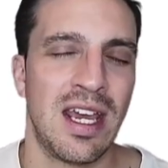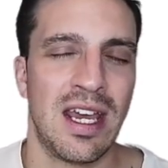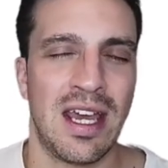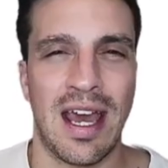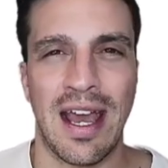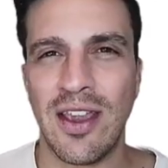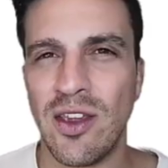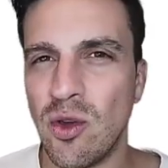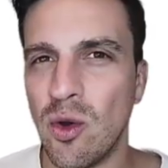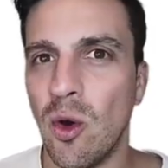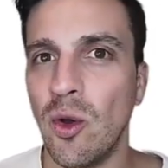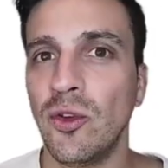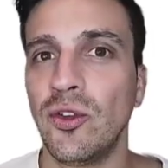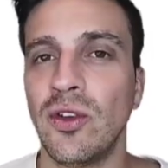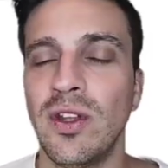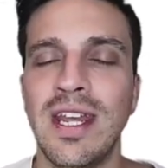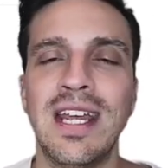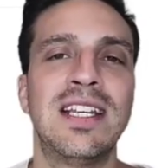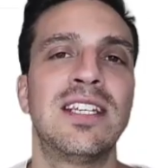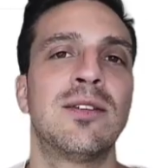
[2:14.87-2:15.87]
And you
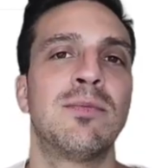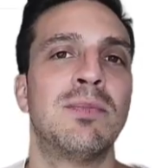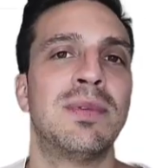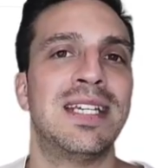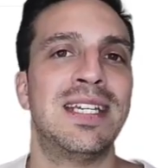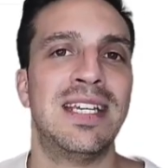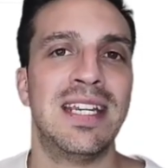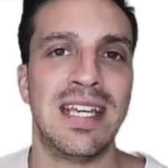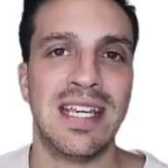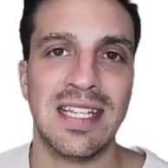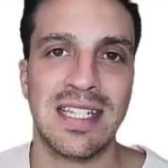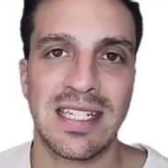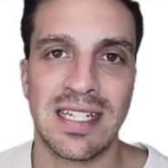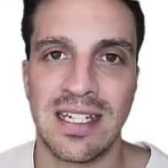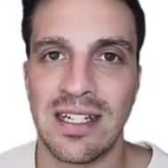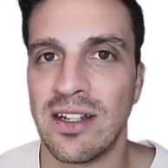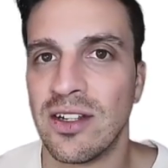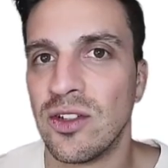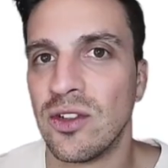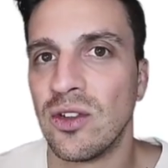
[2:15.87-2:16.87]
also need some
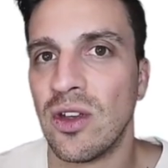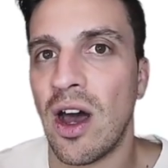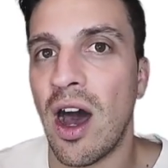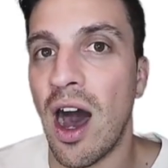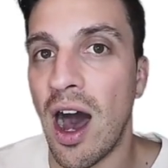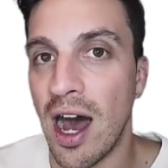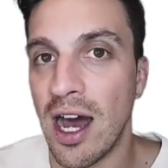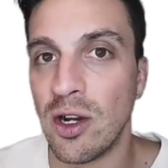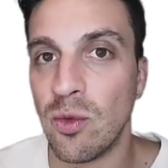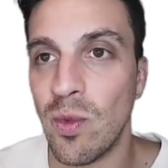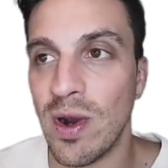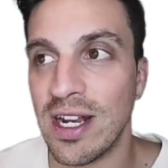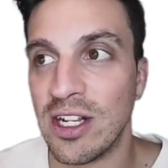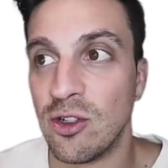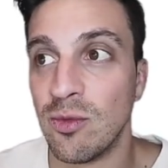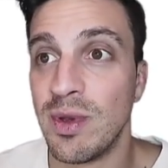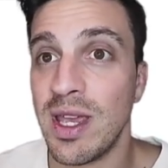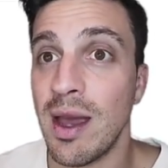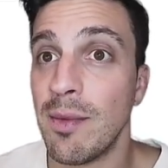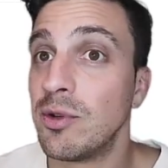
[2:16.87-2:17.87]
decent hardware
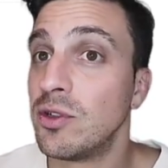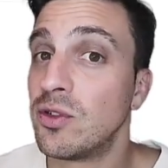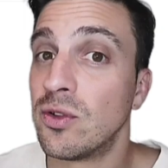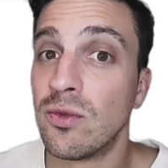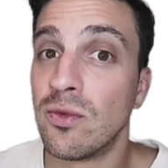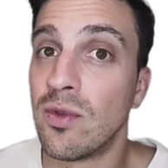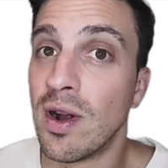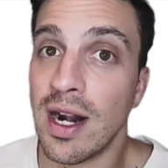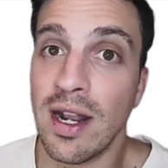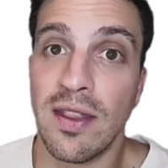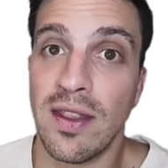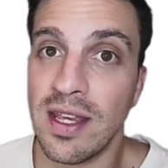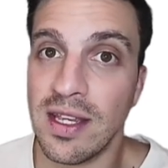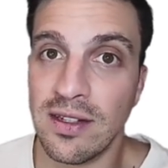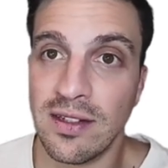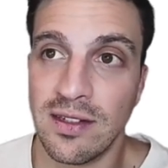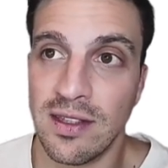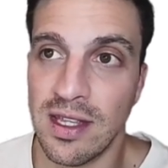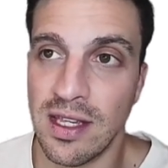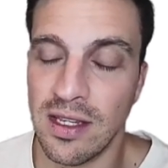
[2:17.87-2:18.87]
to be able to run
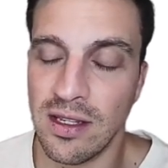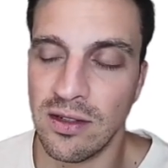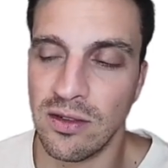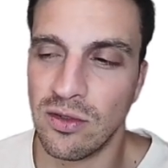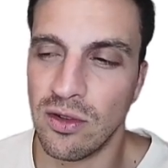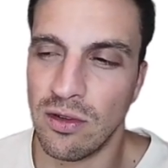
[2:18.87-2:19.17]
these things.